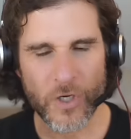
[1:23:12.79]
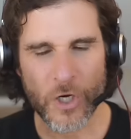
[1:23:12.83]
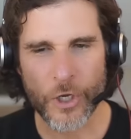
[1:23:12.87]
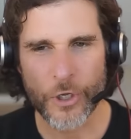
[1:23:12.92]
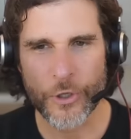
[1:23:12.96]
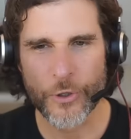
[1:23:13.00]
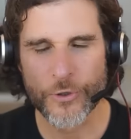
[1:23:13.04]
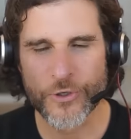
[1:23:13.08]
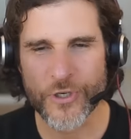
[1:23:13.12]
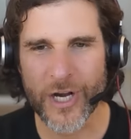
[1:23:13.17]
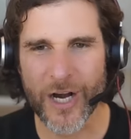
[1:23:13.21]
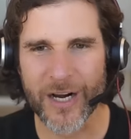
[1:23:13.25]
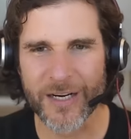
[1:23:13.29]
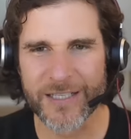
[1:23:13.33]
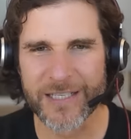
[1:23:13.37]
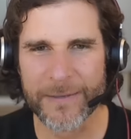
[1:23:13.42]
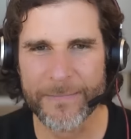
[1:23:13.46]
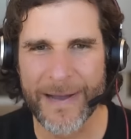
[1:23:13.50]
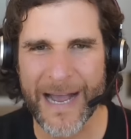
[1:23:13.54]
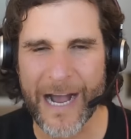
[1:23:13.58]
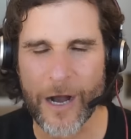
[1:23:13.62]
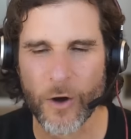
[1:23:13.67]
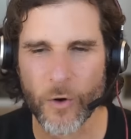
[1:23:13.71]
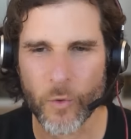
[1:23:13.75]
you talked
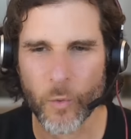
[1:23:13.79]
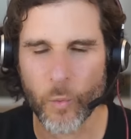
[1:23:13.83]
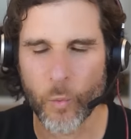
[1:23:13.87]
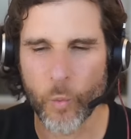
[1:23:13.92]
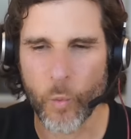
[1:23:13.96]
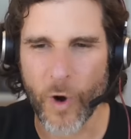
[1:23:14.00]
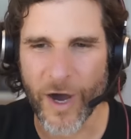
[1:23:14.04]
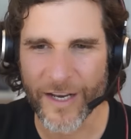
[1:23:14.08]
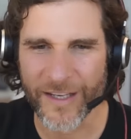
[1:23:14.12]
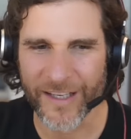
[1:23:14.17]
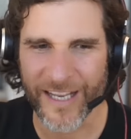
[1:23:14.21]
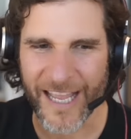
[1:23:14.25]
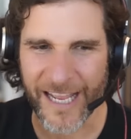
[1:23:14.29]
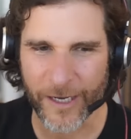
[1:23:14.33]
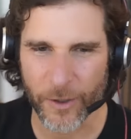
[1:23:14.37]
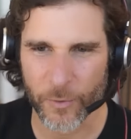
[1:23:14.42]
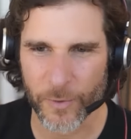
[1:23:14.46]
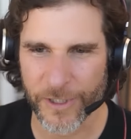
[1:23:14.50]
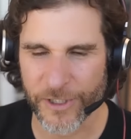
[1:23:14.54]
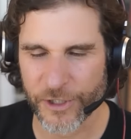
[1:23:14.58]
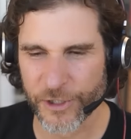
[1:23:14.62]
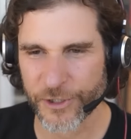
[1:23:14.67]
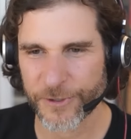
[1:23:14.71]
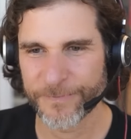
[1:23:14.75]
about one
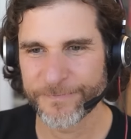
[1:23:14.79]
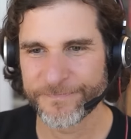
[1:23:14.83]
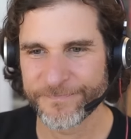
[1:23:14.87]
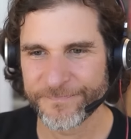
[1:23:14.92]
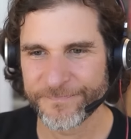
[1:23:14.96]
language.